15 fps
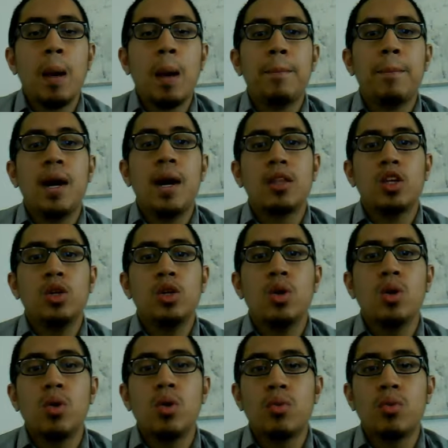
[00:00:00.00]
but
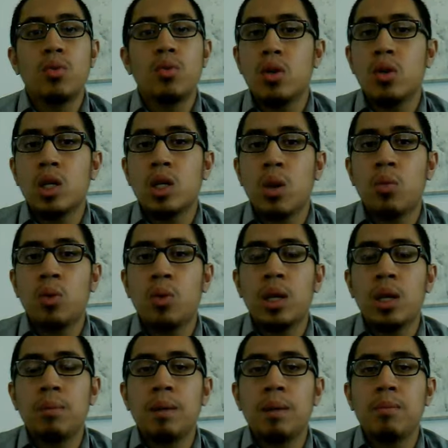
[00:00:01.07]
your role will
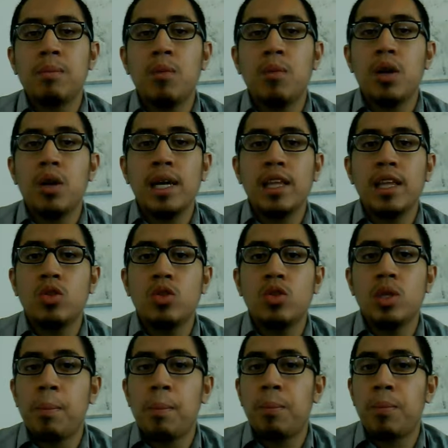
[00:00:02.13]
be more
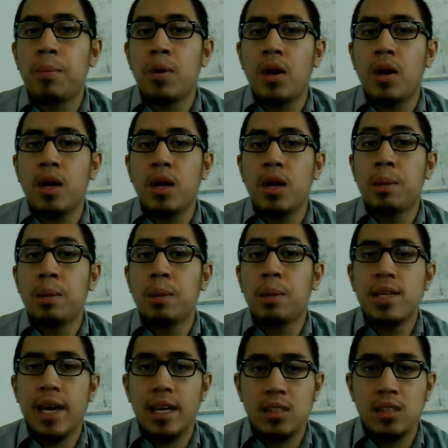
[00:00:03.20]
into the
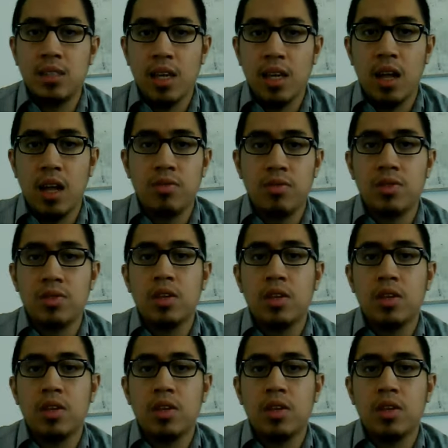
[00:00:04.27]
project itself.